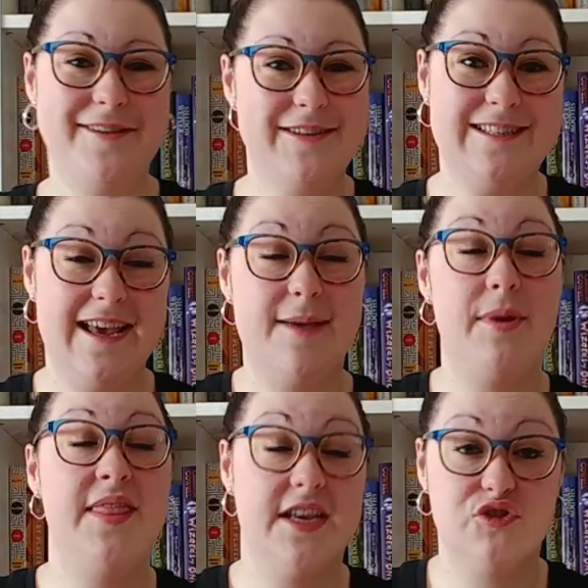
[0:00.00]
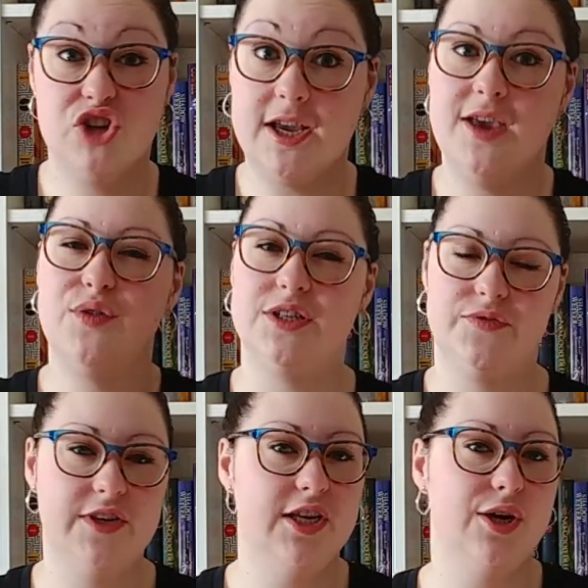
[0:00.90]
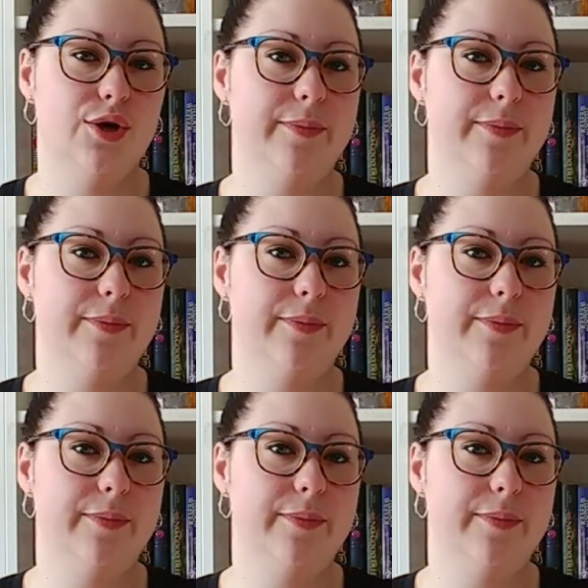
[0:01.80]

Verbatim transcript: name is and thanks for checking out this video.